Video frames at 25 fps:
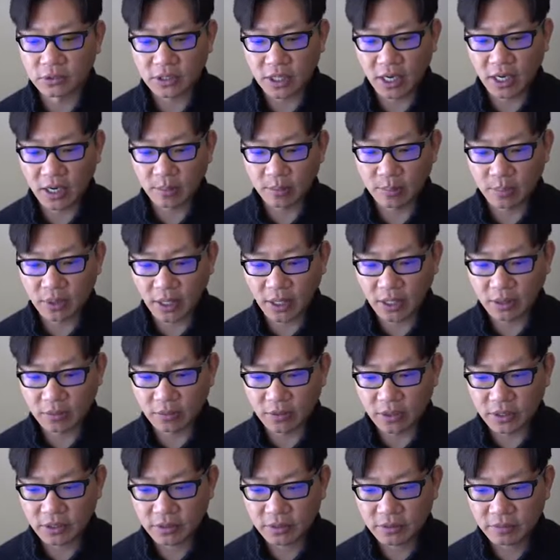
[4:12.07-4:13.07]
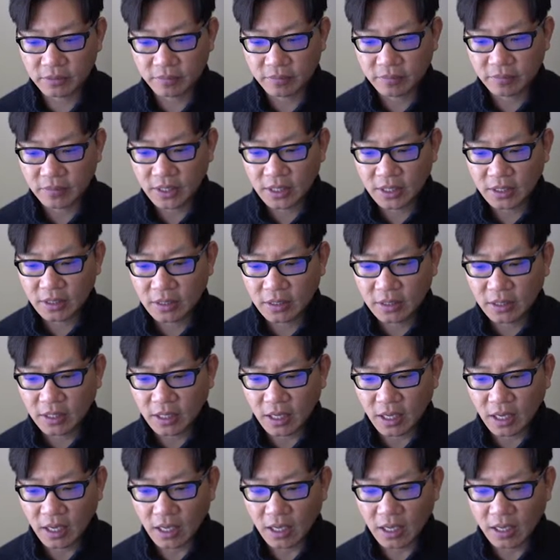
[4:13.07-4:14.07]
I am playing with.
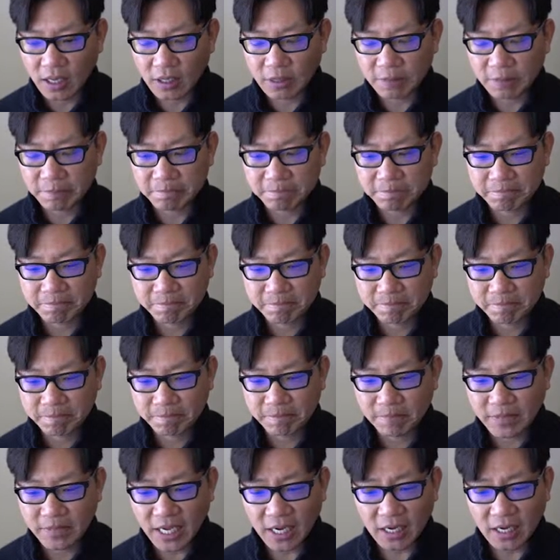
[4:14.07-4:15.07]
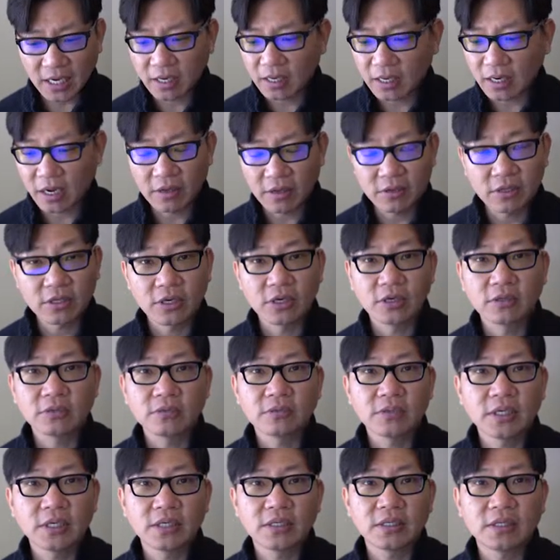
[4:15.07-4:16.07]
Yeah, I you
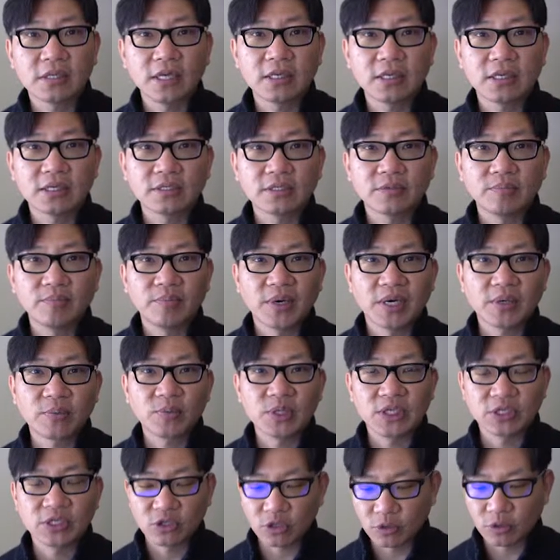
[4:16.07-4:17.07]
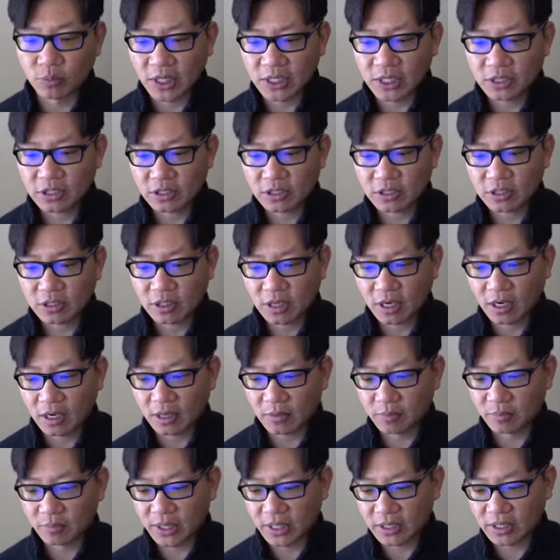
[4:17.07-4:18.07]
know, it doesn't bug me too much,
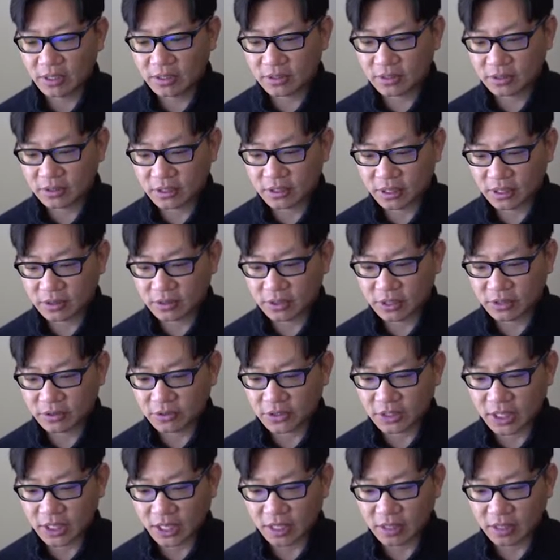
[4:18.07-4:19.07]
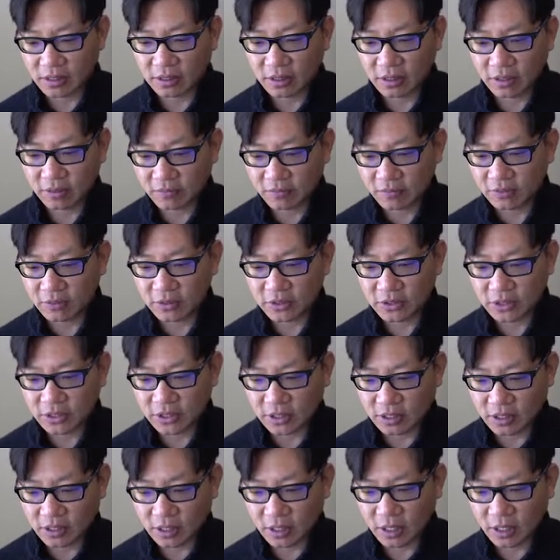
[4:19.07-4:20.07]
but it is a telltale sign. If you can
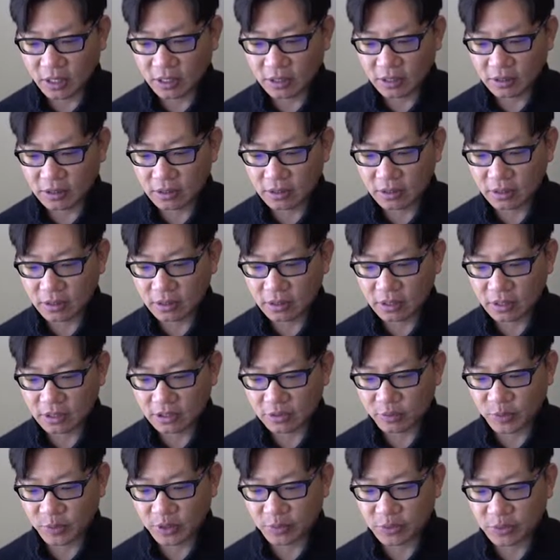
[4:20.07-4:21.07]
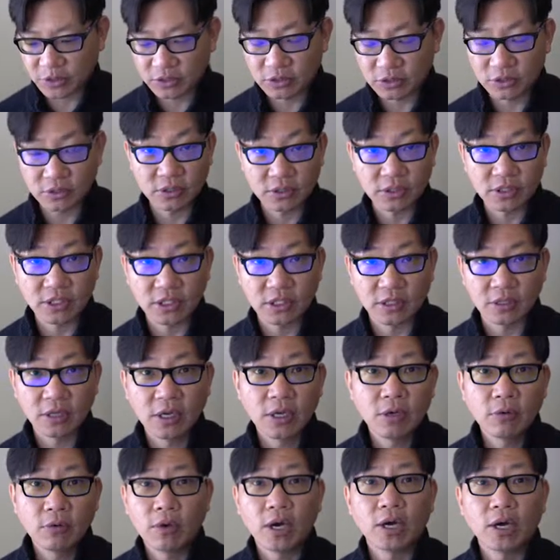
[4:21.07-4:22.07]
see on the customer images, you can see,
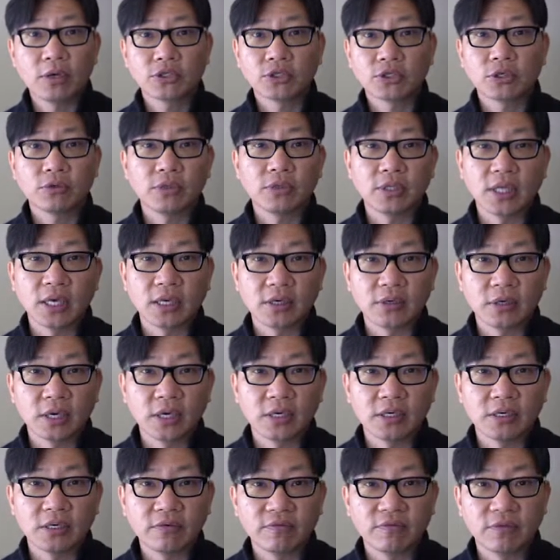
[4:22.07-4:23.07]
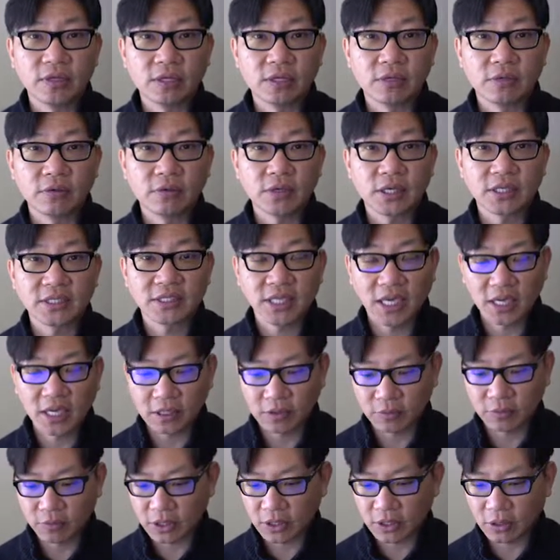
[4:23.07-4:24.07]
well, I'll show you later on in the video
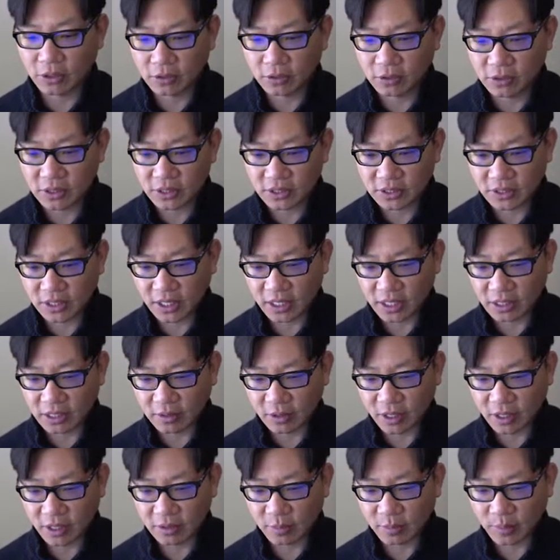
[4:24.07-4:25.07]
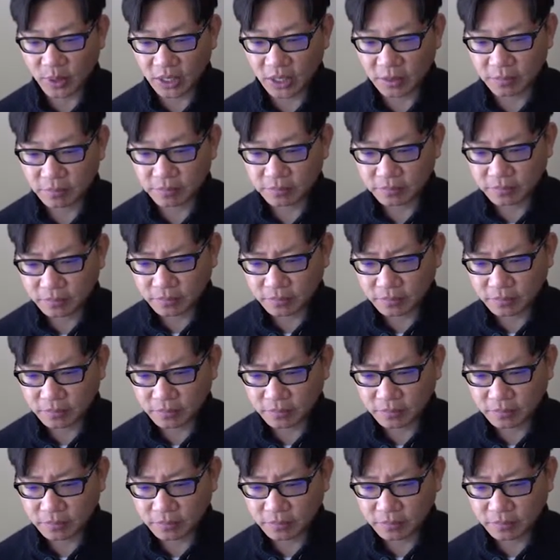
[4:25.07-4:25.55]
exactly what the hole looks like at the bottom.